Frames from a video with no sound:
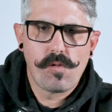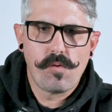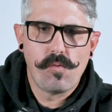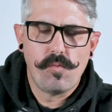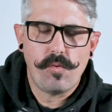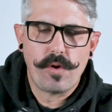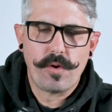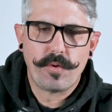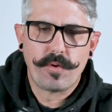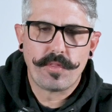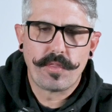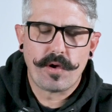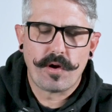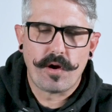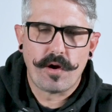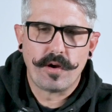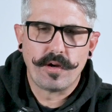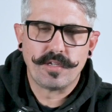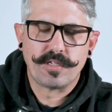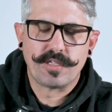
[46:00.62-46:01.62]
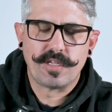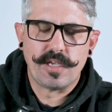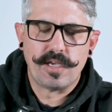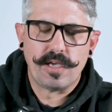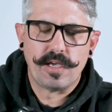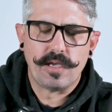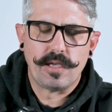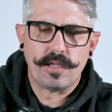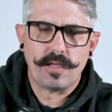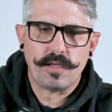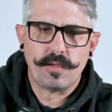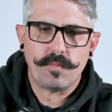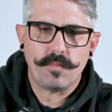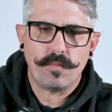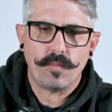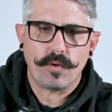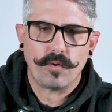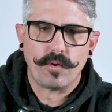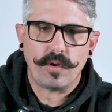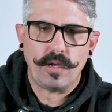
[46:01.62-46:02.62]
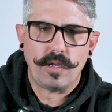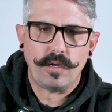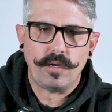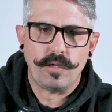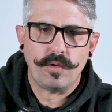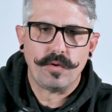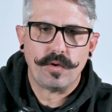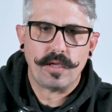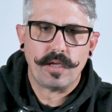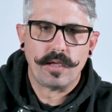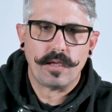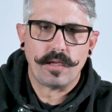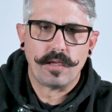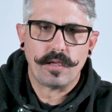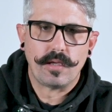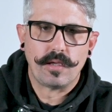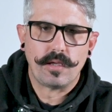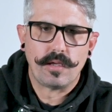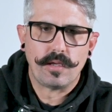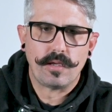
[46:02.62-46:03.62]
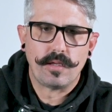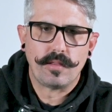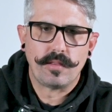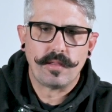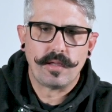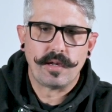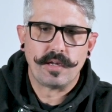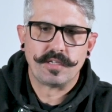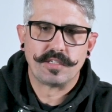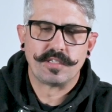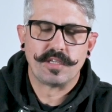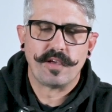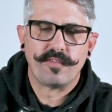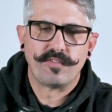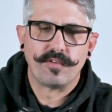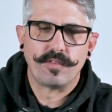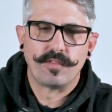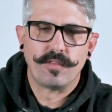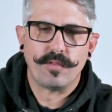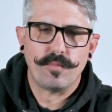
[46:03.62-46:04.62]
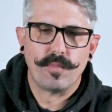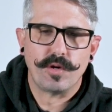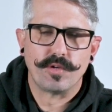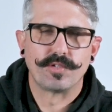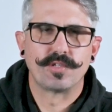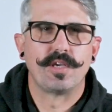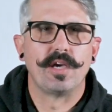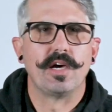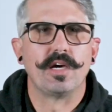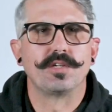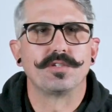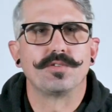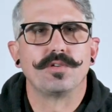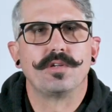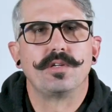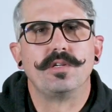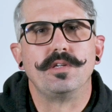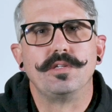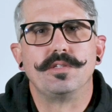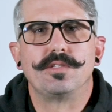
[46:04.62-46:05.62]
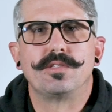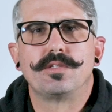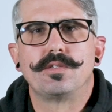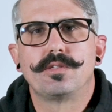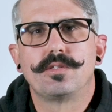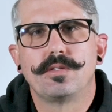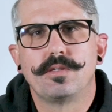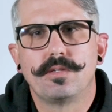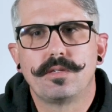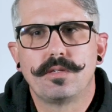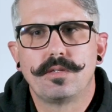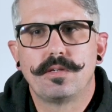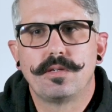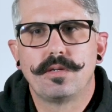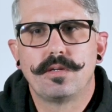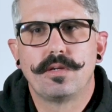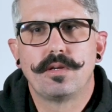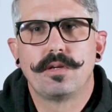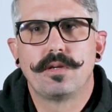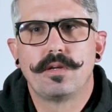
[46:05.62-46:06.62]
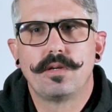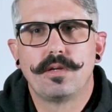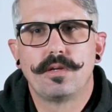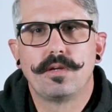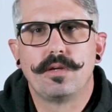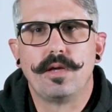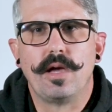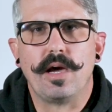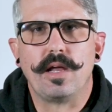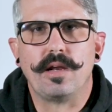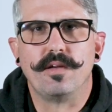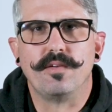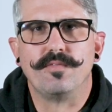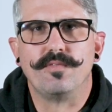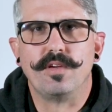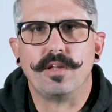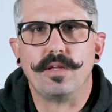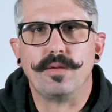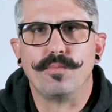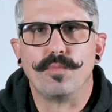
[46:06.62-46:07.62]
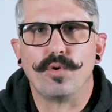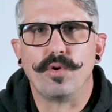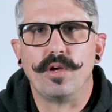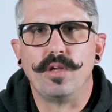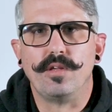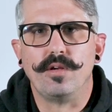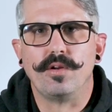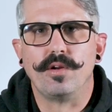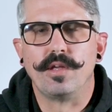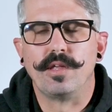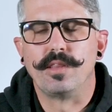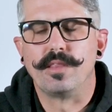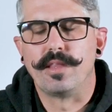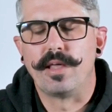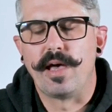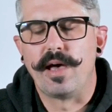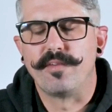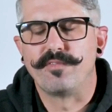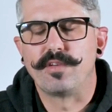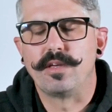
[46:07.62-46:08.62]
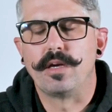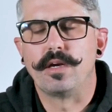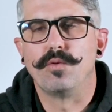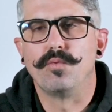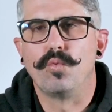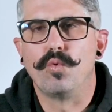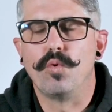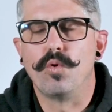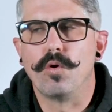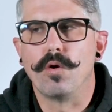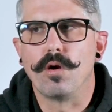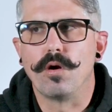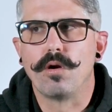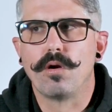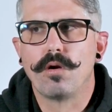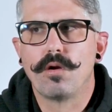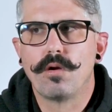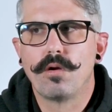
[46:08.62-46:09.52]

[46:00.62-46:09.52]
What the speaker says: we were the hardest hit Marine unit that has suffered the most casualties out of any Marine unit in the Afghan war.